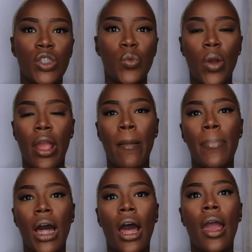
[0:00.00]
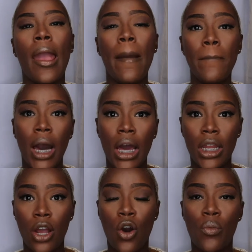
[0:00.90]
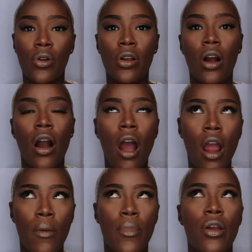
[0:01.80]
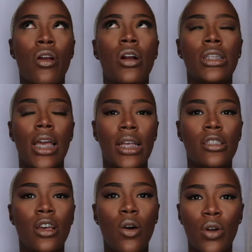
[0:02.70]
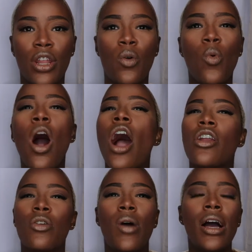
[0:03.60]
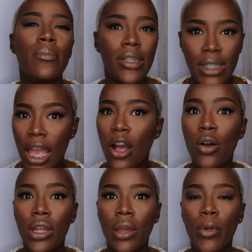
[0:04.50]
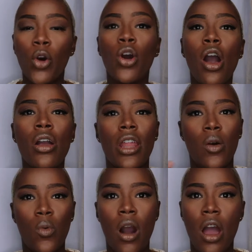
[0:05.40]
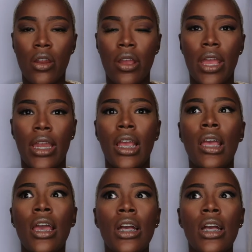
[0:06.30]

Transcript: swear by body armor armor because it has coconut water why am i saying coconut milk coconut water in it